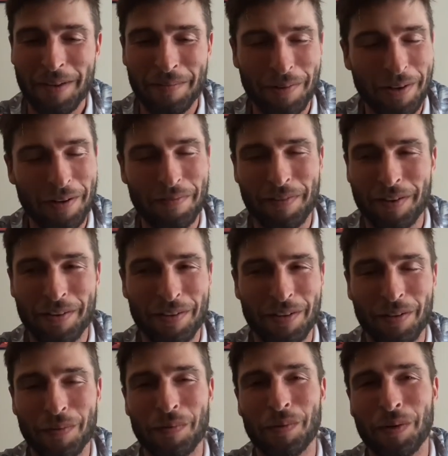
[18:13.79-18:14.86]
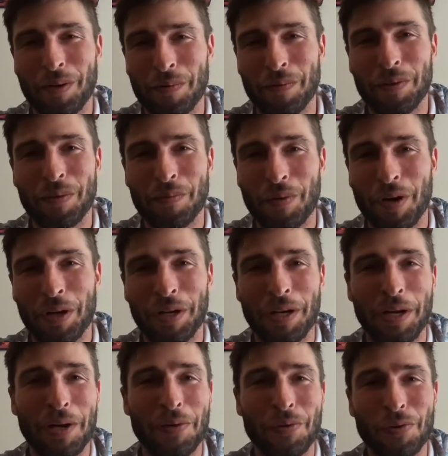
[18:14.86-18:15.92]
But I found another one I really wanted,
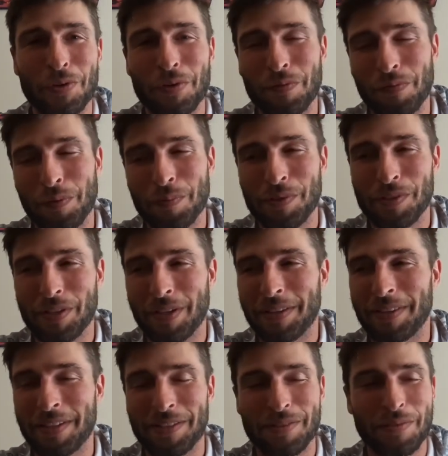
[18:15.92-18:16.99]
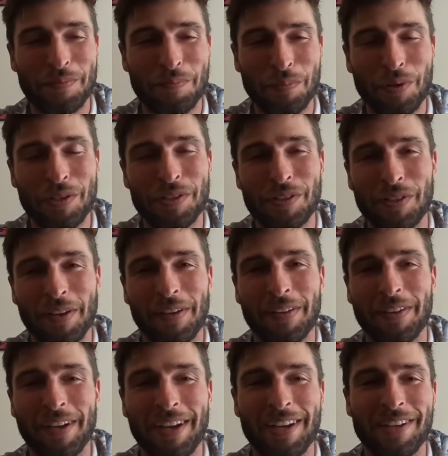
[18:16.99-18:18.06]
and I ordered it from a site that's pretty
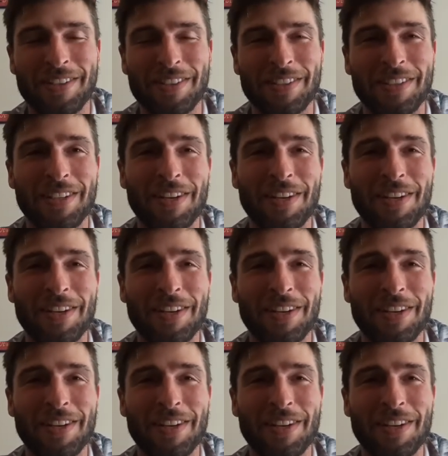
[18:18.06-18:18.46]
solid, actually.